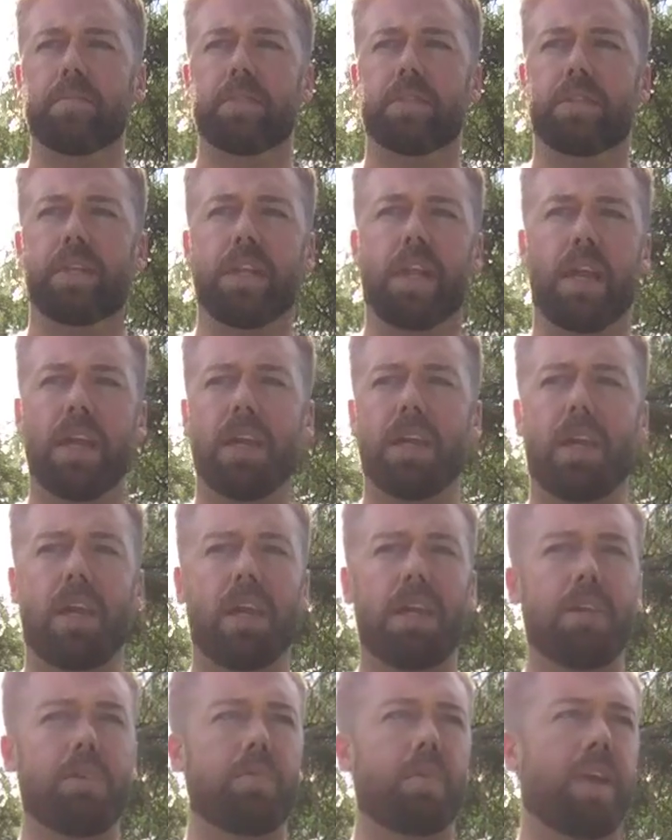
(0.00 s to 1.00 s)
Today and
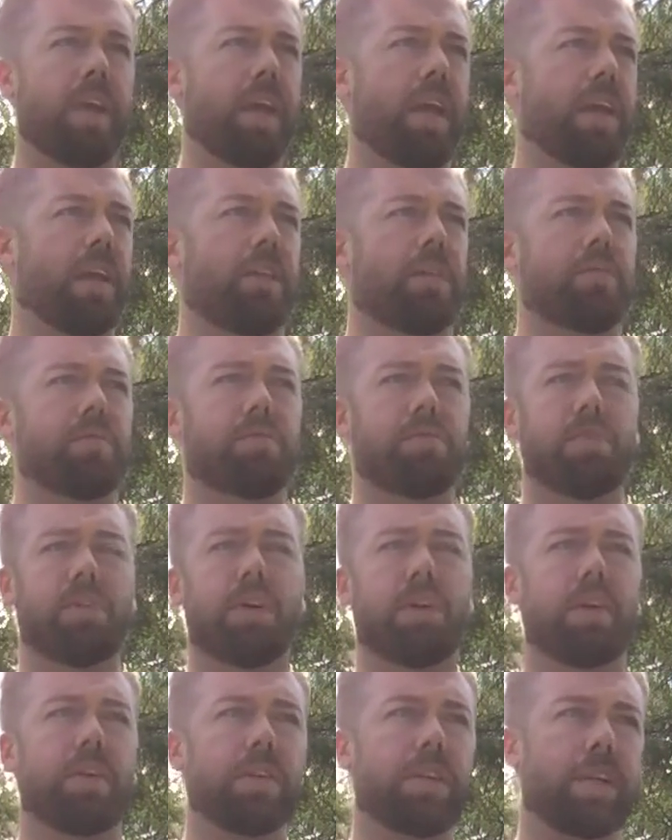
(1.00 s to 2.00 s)
age, we have
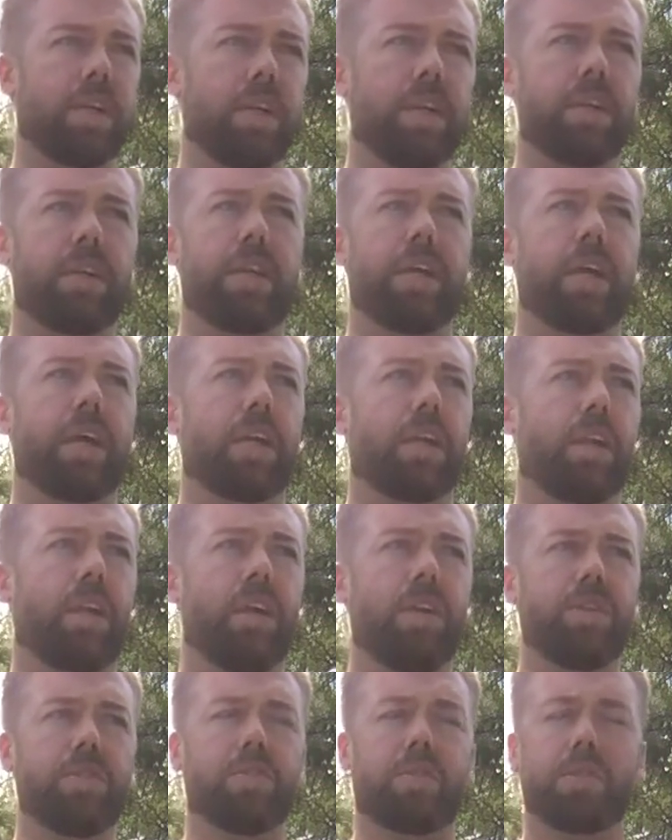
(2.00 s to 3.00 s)
the internet and
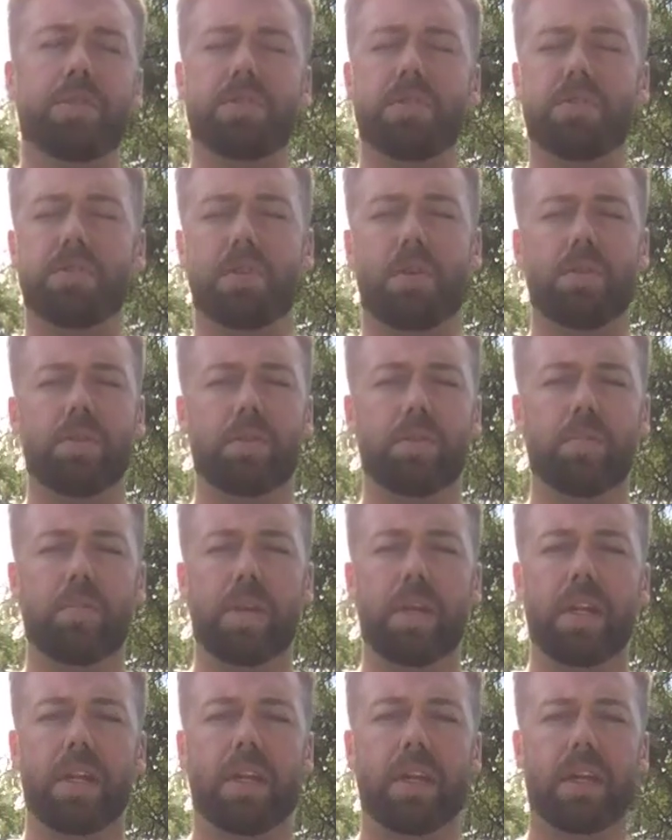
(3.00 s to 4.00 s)
all sorts of social
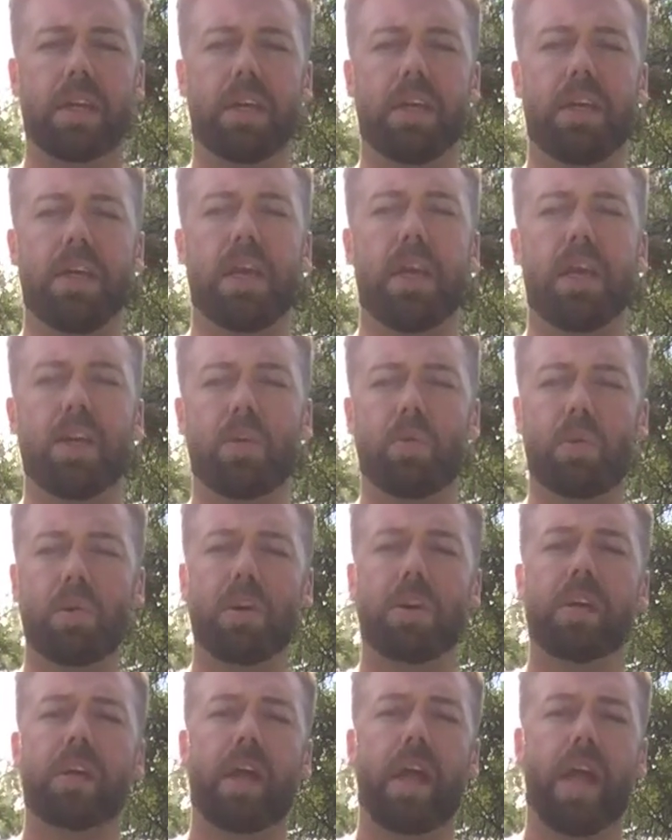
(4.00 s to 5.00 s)
media in order to